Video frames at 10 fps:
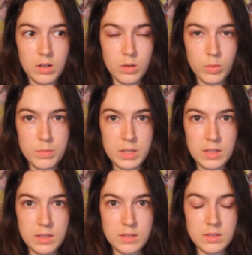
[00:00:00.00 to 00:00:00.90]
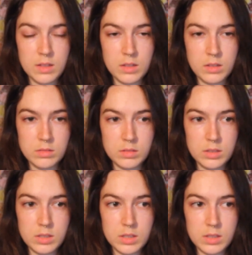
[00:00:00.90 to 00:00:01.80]
are women, and so
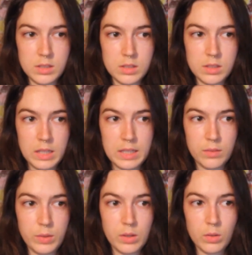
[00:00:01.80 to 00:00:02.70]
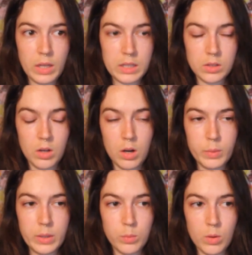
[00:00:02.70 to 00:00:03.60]
like if we don't like a law,
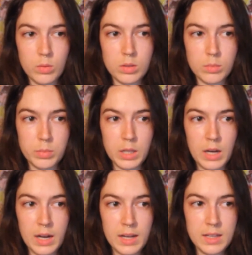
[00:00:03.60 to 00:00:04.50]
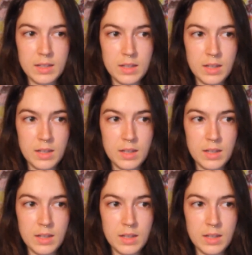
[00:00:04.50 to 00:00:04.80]
we won't comply,